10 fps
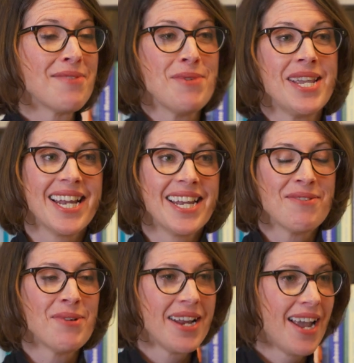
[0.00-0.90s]
the
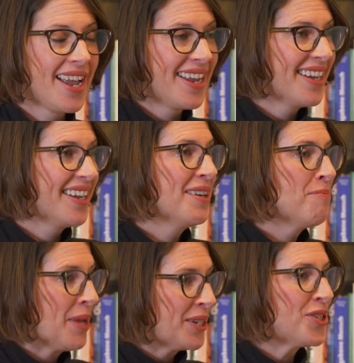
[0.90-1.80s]
beginning when I uh,
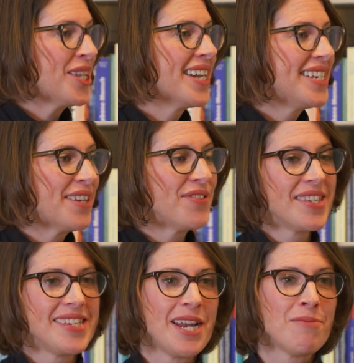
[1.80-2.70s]
pitched the idea of
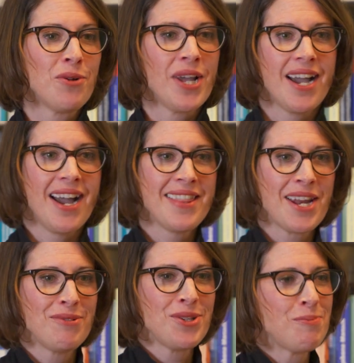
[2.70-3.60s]
sustainable AI that
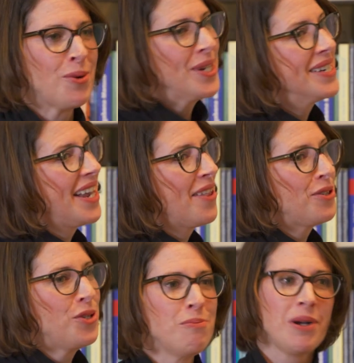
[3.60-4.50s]
I was just putting together
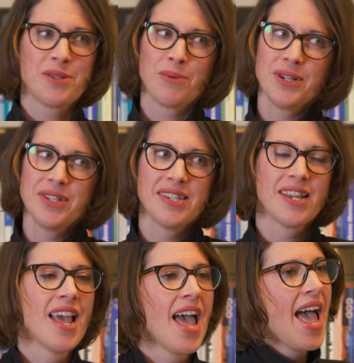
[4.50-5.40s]
two buzzwords.
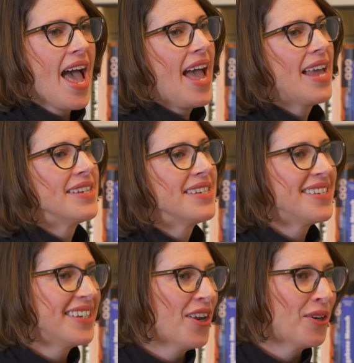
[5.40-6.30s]
And,
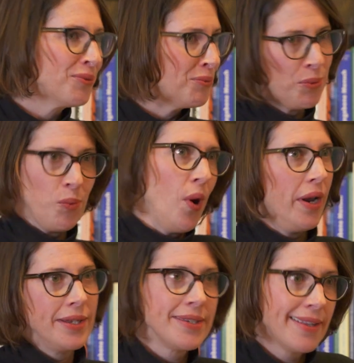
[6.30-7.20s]
you know, what
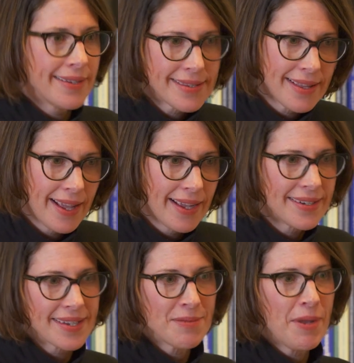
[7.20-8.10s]
is this thing?
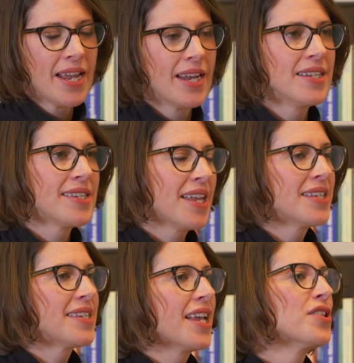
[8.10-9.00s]
Does it make any
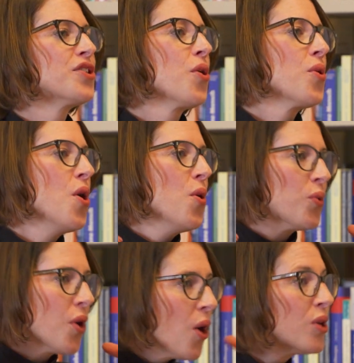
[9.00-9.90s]
sense? And so
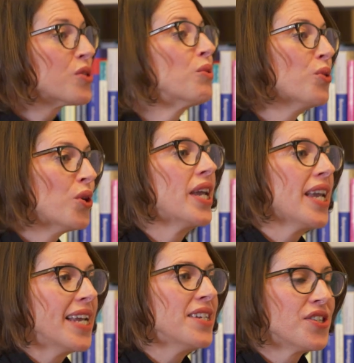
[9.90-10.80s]
we're also looking
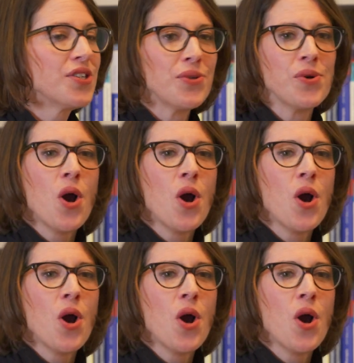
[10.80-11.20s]
into